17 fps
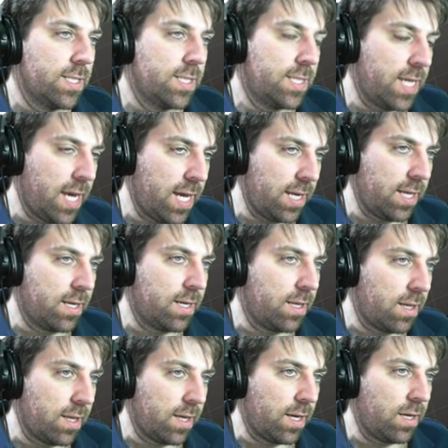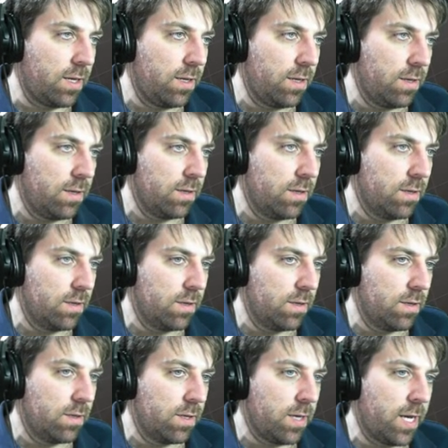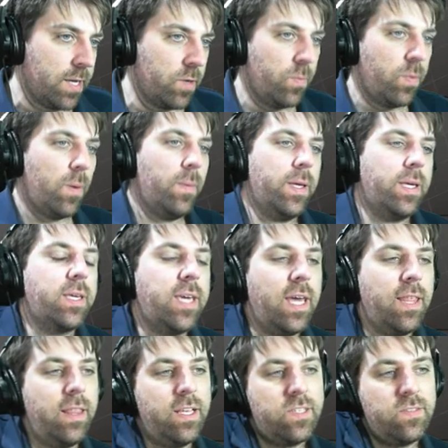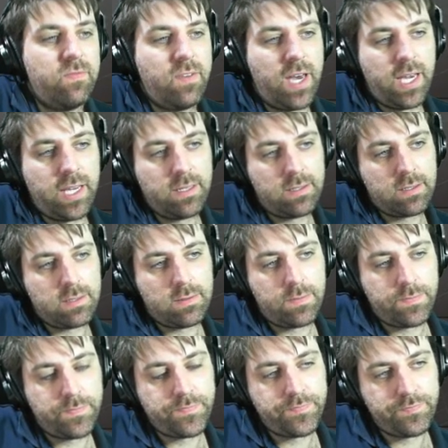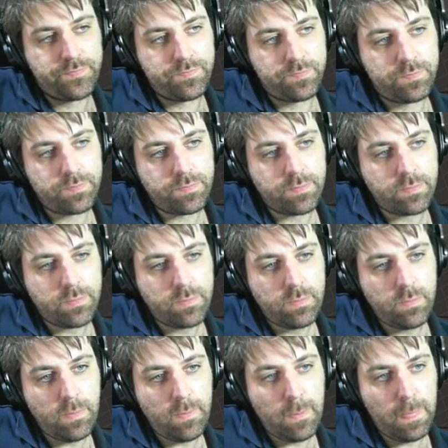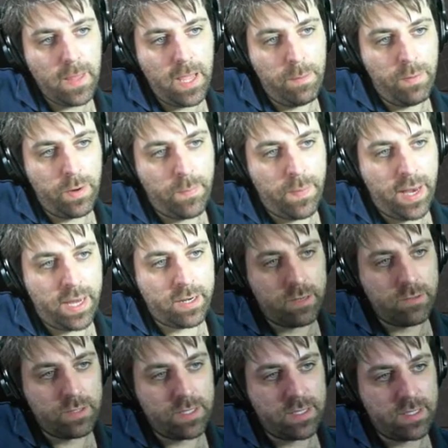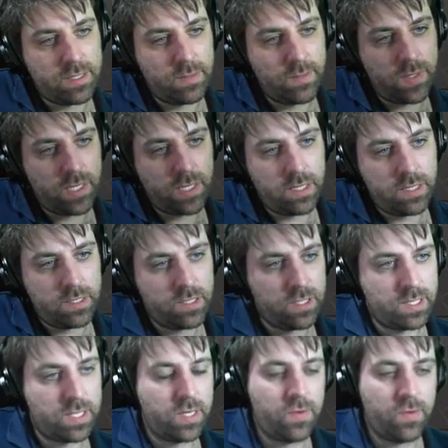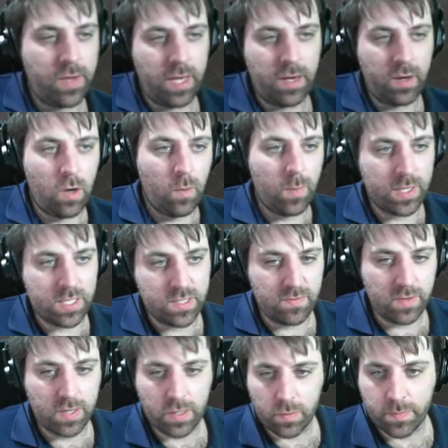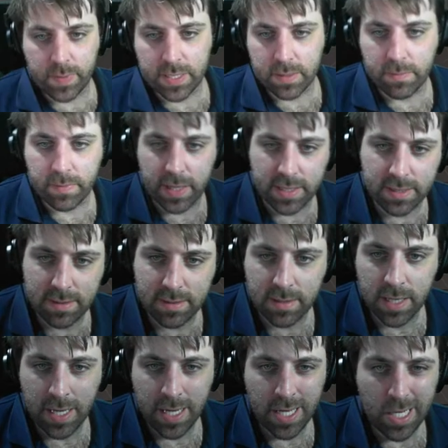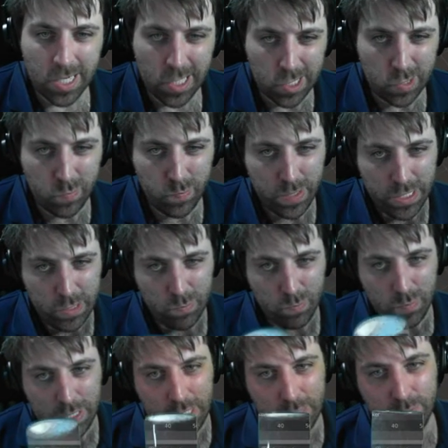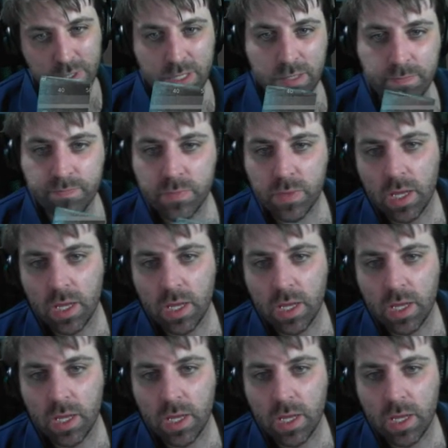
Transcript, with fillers: Technically, I could probably get this face and put a particle system on it just to create a whole bunch of little bits and pieces. Little bits and bobs.